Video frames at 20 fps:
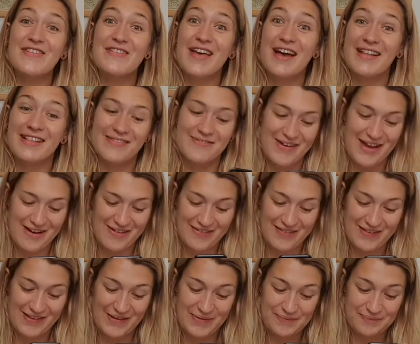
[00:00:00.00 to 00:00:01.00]
That's
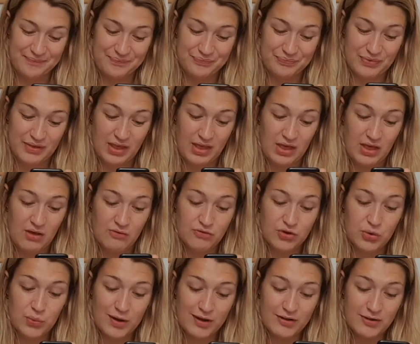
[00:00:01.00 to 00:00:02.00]
embarrassing. For
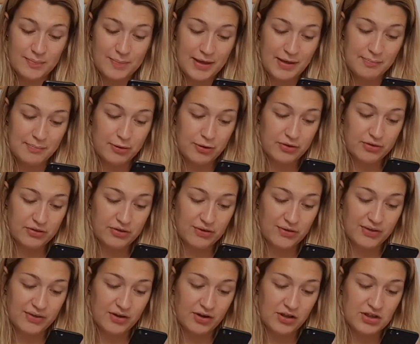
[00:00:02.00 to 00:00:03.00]
quite a big book, there
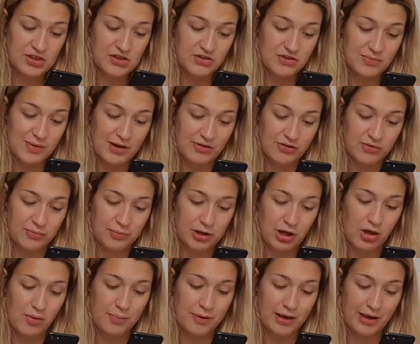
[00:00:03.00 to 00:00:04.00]
isn't a huge amount of
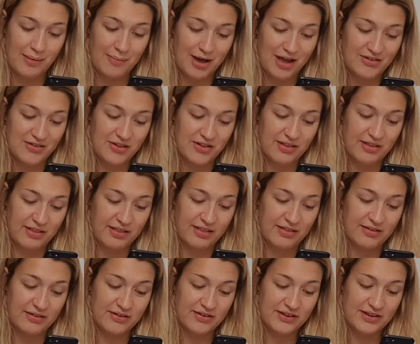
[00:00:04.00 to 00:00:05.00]
plot, but I imagine this is
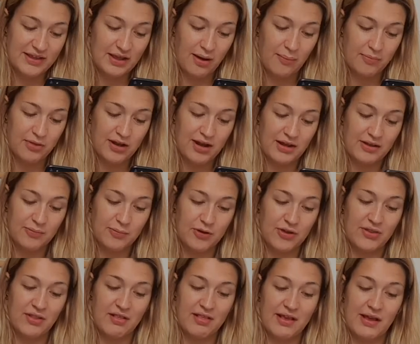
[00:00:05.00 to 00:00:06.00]
to tee up the next book
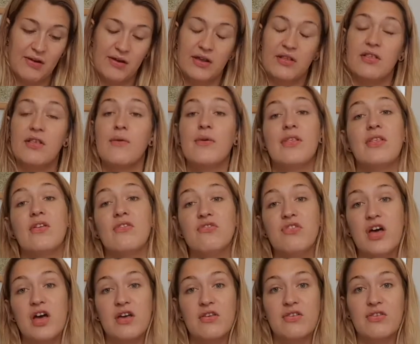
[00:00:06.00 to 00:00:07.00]
in the series. So it's the
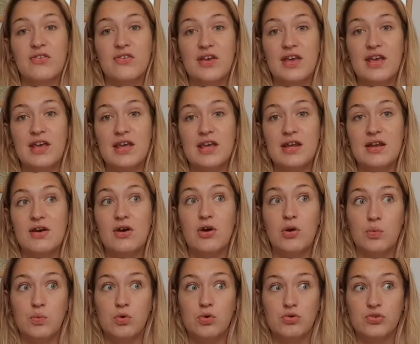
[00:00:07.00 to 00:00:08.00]
first in a
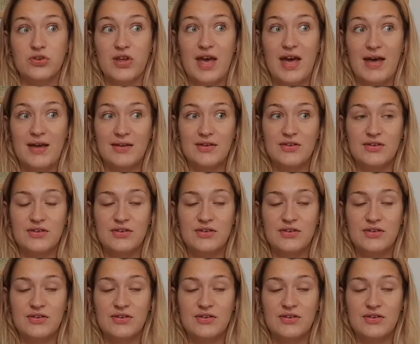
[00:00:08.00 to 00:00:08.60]
quartet.